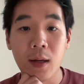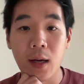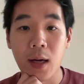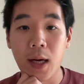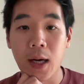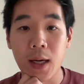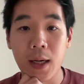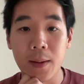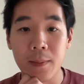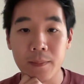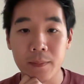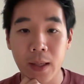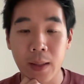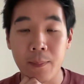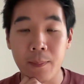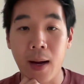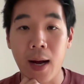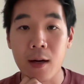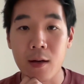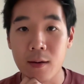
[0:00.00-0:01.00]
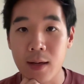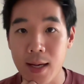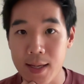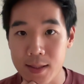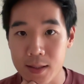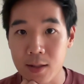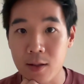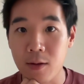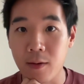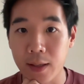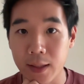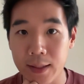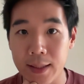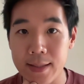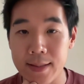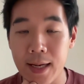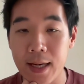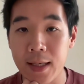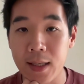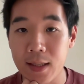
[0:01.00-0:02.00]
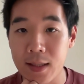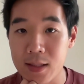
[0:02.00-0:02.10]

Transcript: And Marco has correctly said it.